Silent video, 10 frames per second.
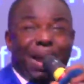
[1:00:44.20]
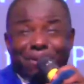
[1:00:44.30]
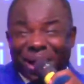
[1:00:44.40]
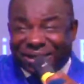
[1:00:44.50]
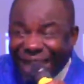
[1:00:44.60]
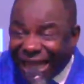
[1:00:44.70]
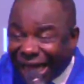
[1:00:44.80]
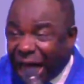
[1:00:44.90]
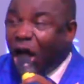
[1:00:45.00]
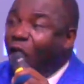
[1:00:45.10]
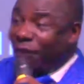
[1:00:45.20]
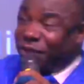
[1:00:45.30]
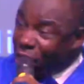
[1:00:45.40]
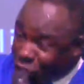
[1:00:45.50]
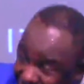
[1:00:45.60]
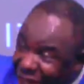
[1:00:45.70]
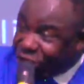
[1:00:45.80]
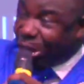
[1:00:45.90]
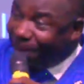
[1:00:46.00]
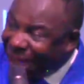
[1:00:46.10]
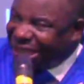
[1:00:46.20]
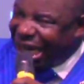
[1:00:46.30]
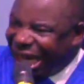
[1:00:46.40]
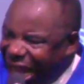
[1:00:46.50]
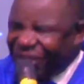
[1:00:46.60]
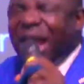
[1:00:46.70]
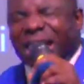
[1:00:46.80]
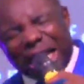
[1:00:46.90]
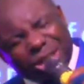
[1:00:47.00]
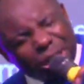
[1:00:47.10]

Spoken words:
a partaker of the grace upon their life. Can